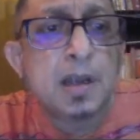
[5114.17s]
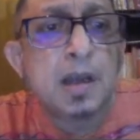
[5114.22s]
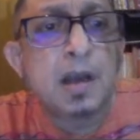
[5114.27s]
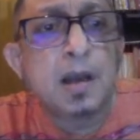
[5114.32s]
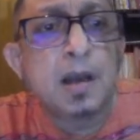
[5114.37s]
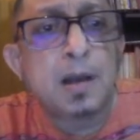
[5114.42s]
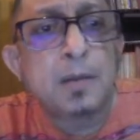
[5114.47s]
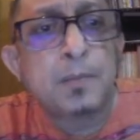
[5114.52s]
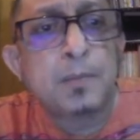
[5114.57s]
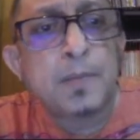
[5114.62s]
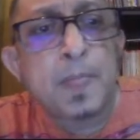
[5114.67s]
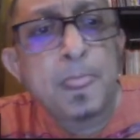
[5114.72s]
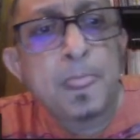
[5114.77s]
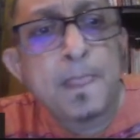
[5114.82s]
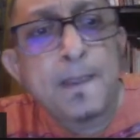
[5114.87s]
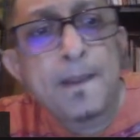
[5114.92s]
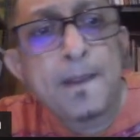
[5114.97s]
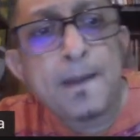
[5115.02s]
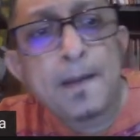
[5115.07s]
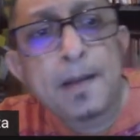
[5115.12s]

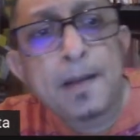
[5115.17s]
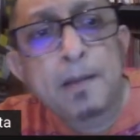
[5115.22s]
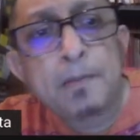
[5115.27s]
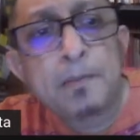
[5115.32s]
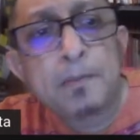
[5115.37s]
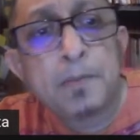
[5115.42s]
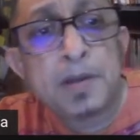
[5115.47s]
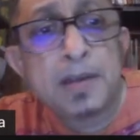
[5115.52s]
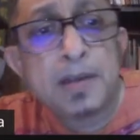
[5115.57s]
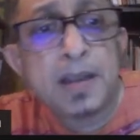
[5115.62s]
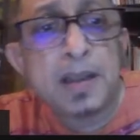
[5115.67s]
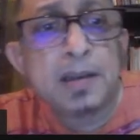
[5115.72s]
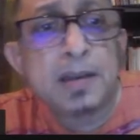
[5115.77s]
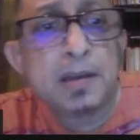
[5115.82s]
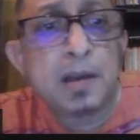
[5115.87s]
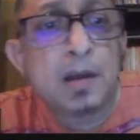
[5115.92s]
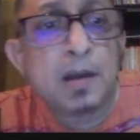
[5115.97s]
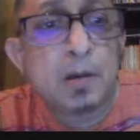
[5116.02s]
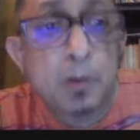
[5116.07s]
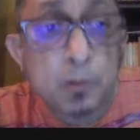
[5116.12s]
But
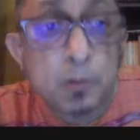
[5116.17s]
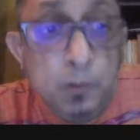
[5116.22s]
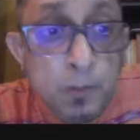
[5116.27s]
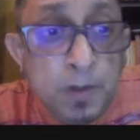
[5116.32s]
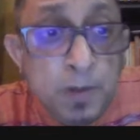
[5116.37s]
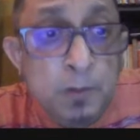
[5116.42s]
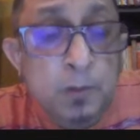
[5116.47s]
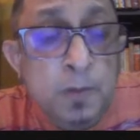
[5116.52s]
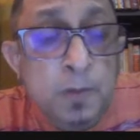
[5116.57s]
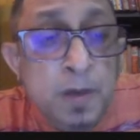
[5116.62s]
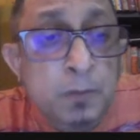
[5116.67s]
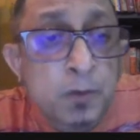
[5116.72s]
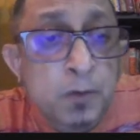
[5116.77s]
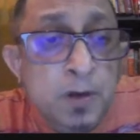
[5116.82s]
again, Uma